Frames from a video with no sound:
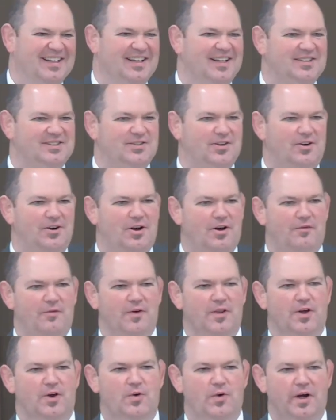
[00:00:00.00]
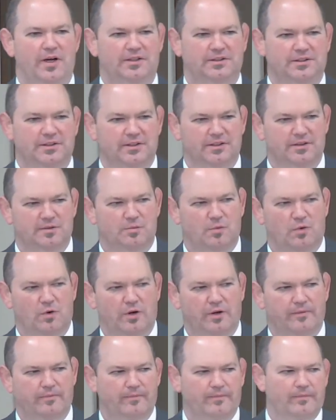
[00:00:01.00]
Let's start off with a question this
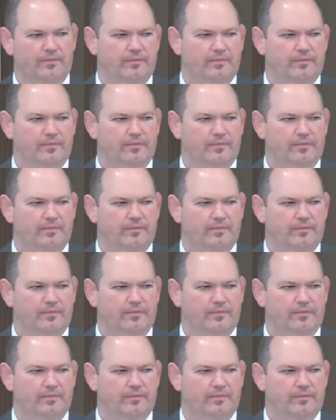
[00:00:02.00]
morning.